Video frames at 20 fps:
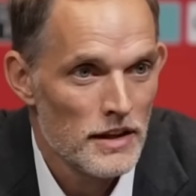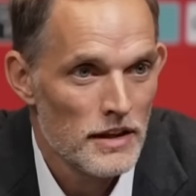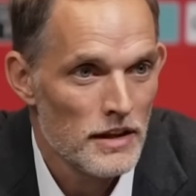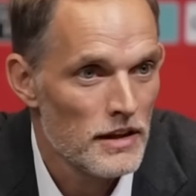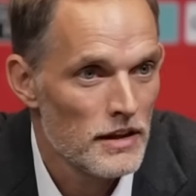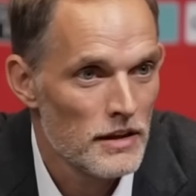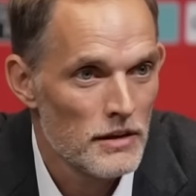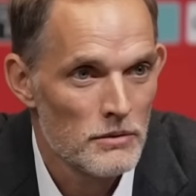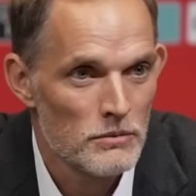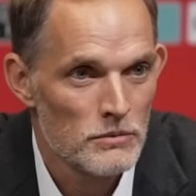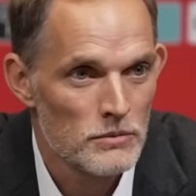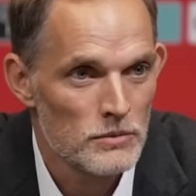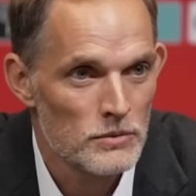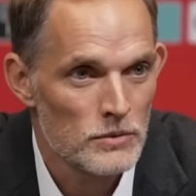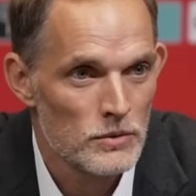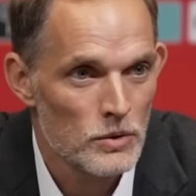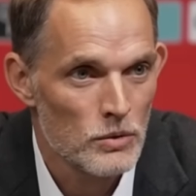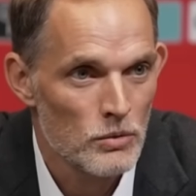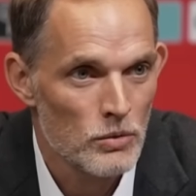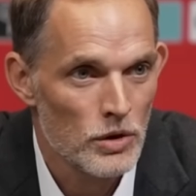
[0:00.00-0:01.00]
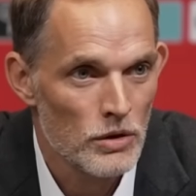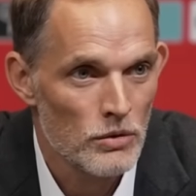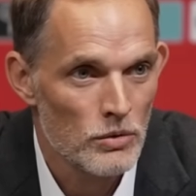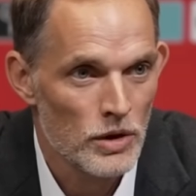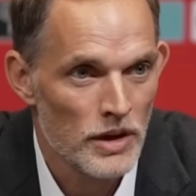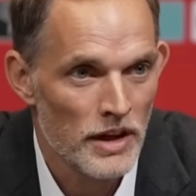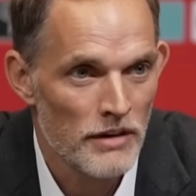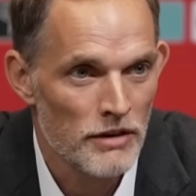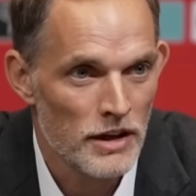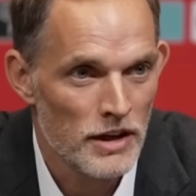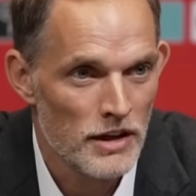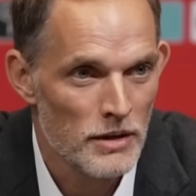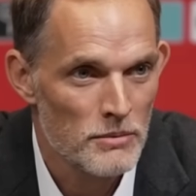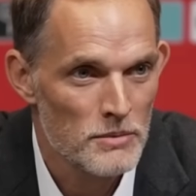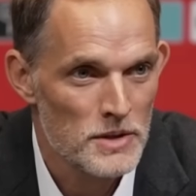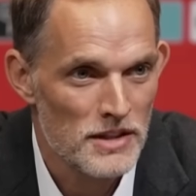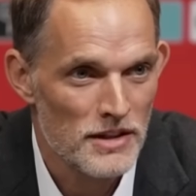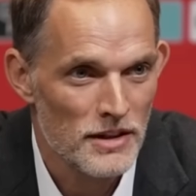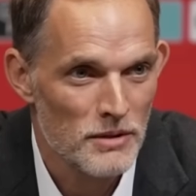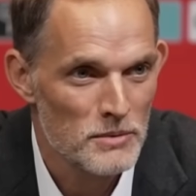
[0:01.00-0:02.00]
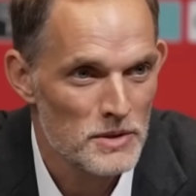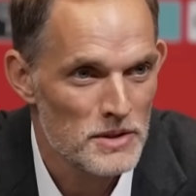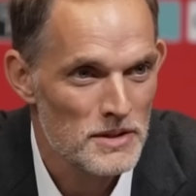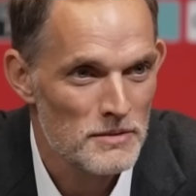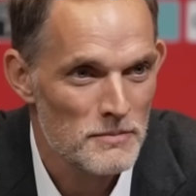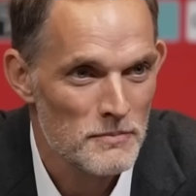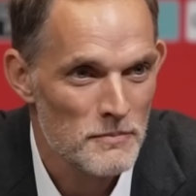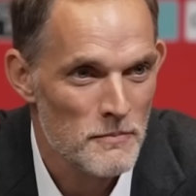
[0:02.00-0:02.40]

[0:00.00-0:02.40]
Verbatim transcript: Um, whatever comes, comes.